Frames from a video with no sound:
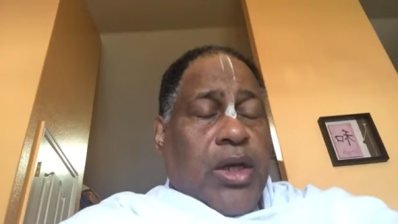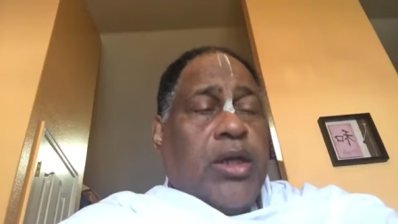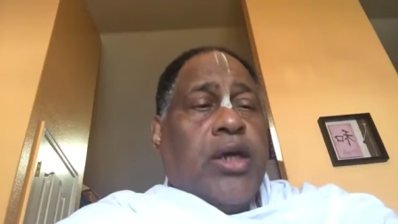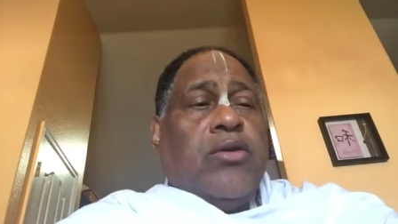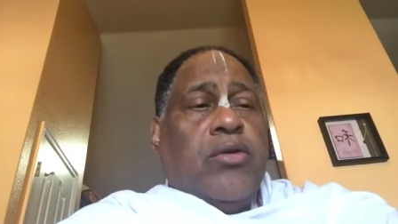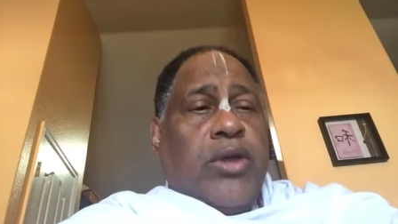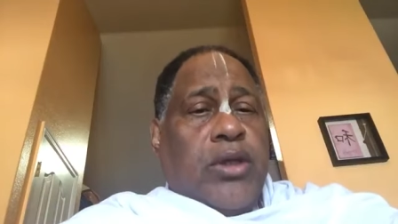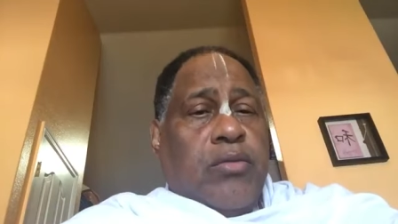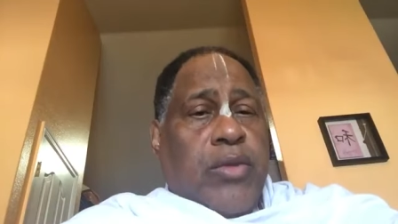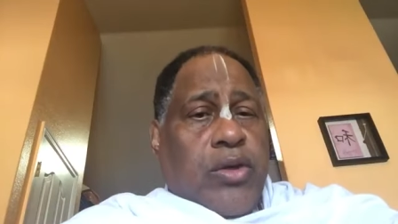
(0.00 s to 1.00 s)
and not
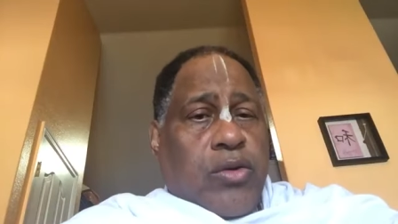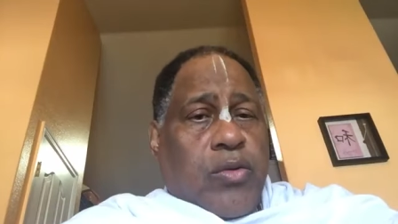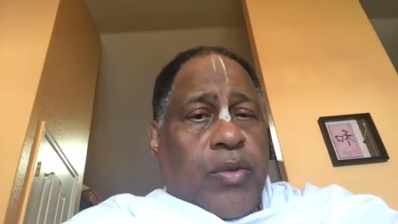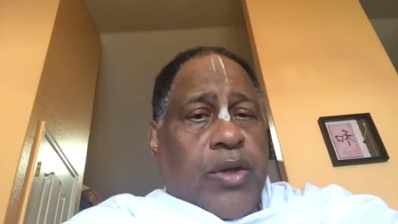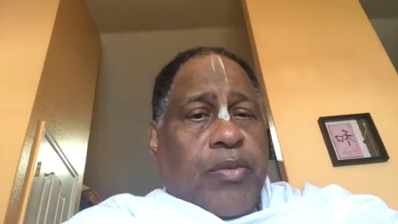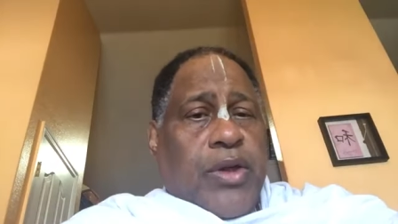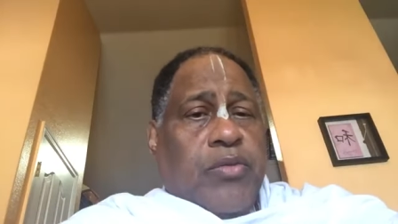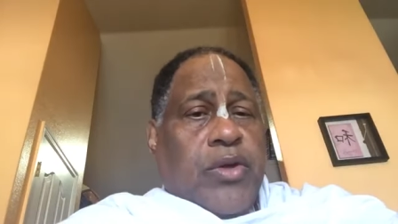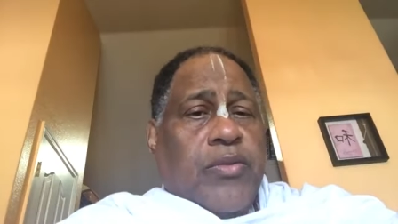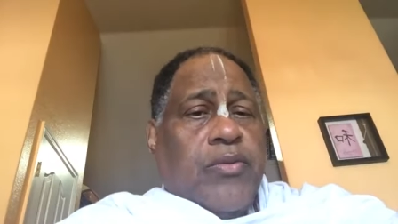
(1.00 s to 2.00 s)
only my Guru
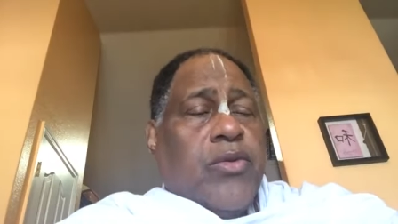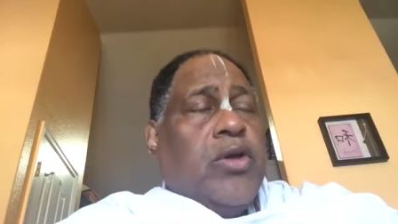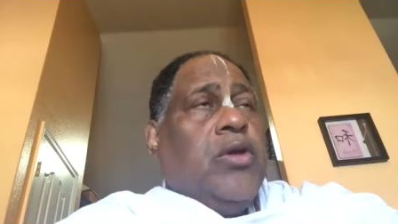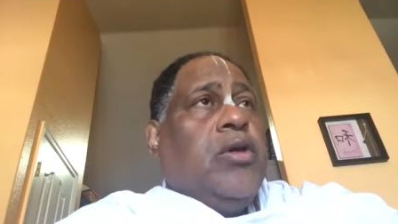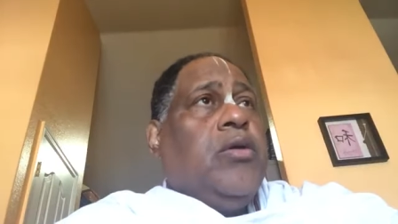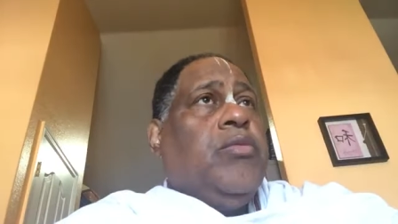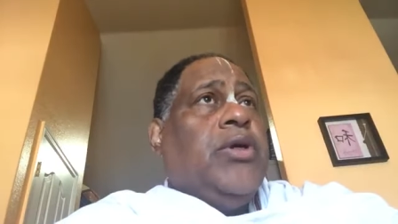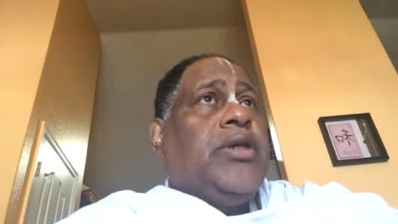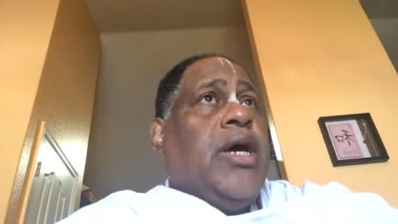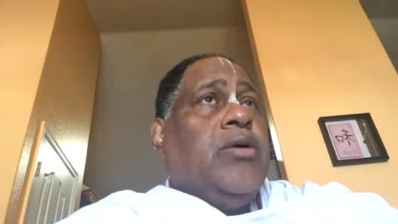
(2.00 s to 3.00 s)
Parapadma,
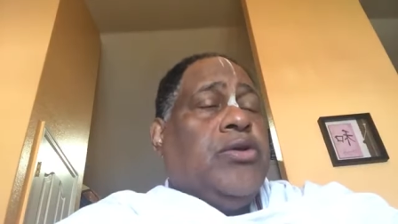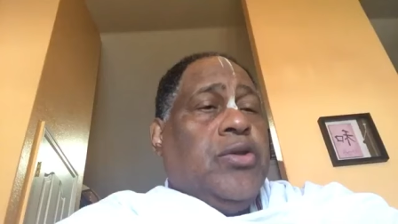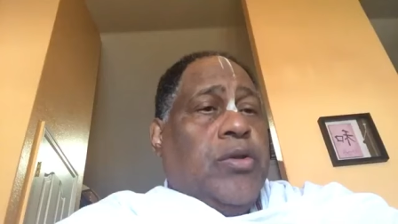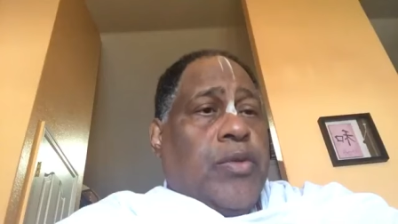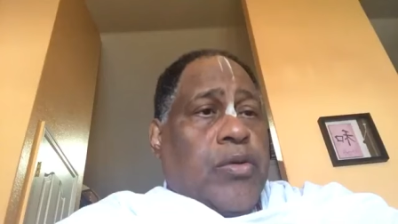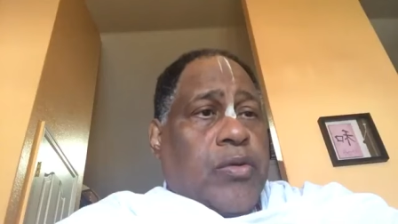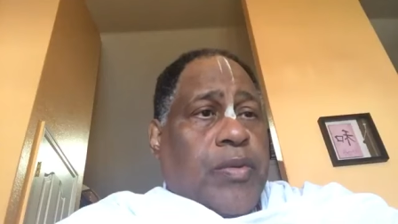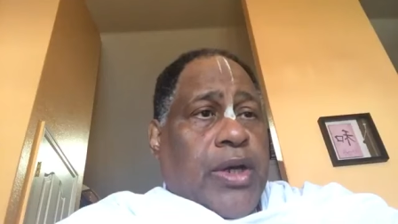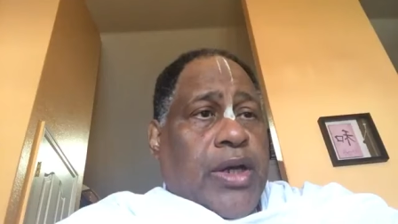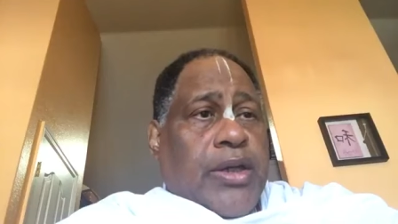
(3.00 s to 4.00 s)
but our Srila
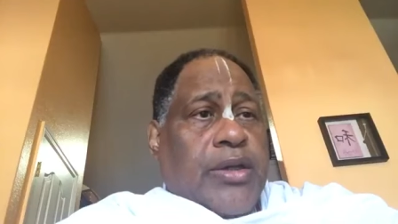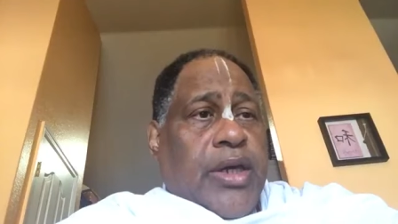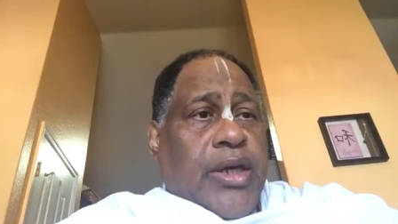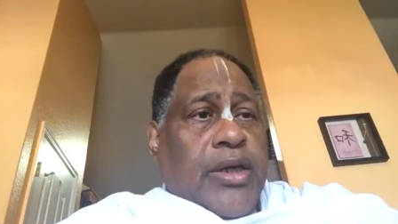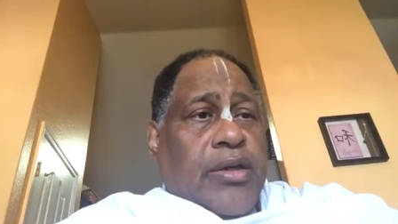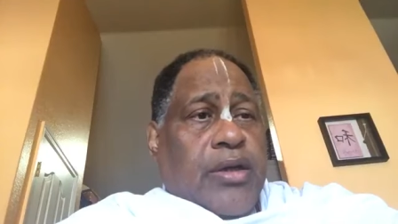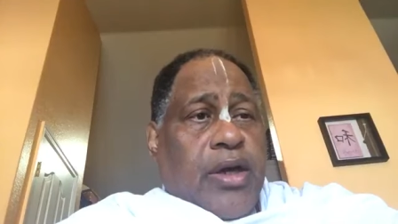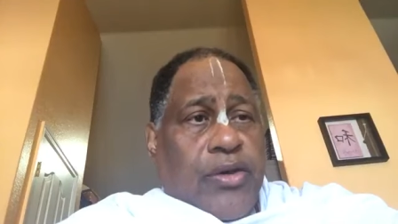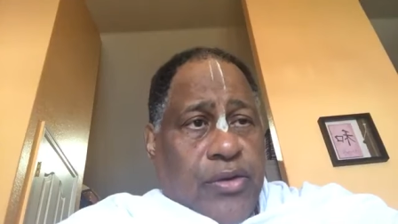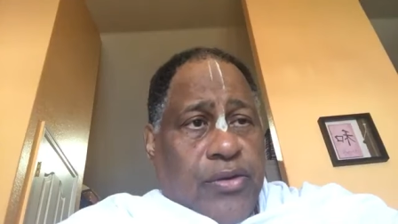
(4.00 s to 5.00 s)
Prabhupada and
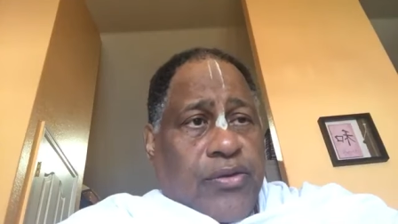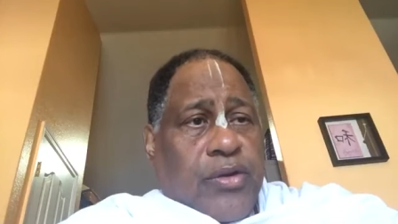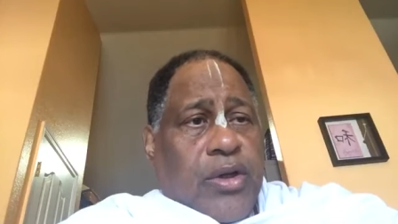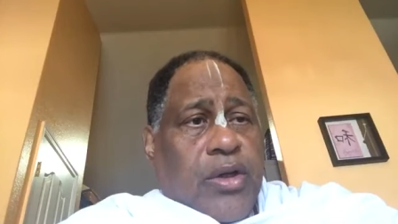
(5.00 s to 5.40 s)
others